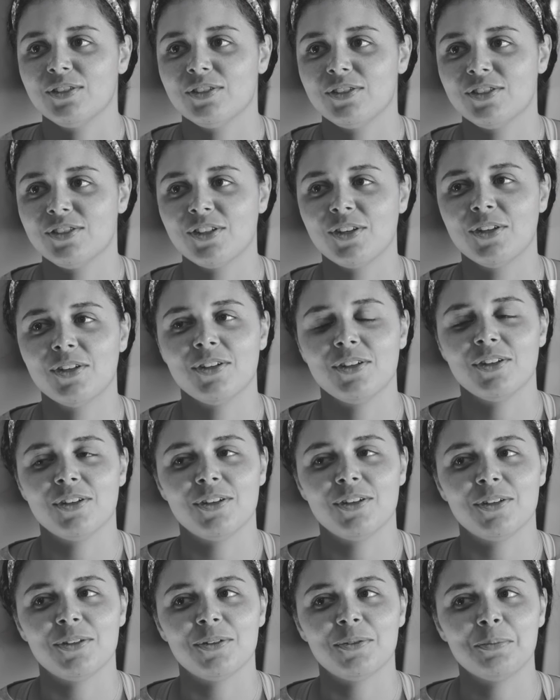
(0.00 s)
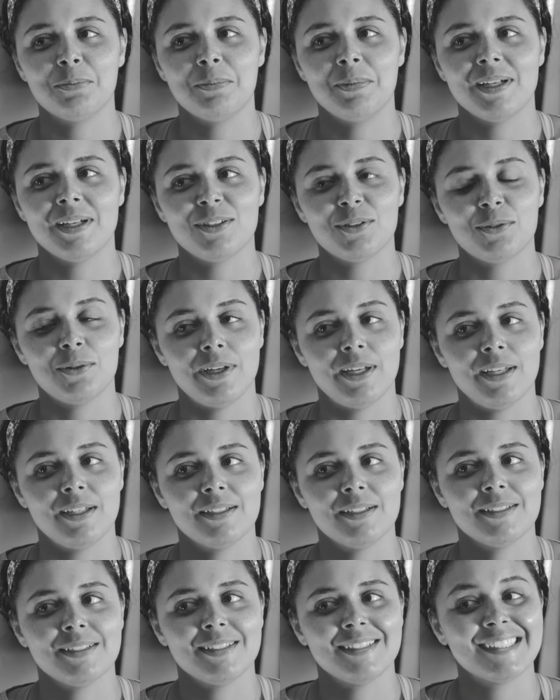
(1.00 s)
So, by the way,
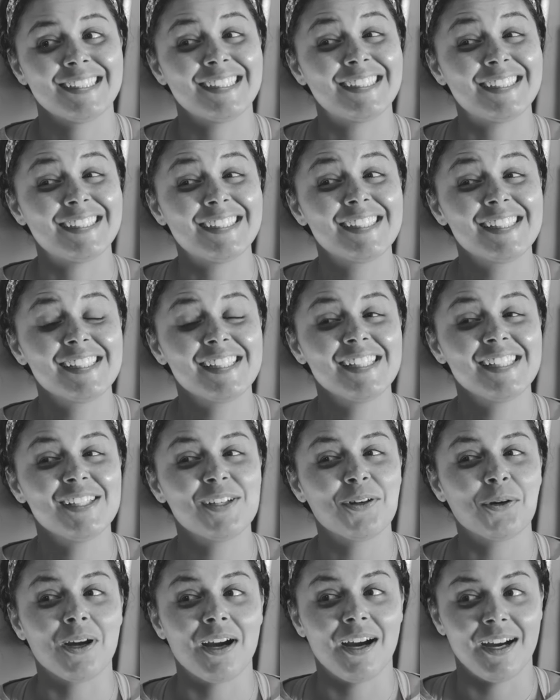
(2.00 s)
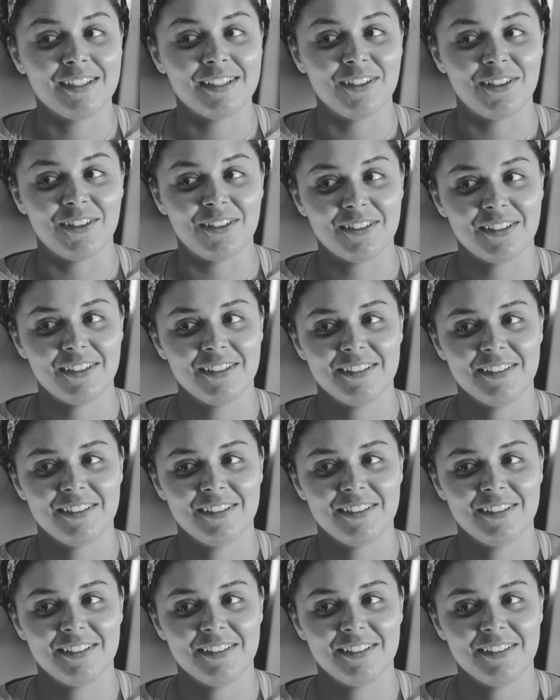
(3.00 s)
glizzy or hot dog?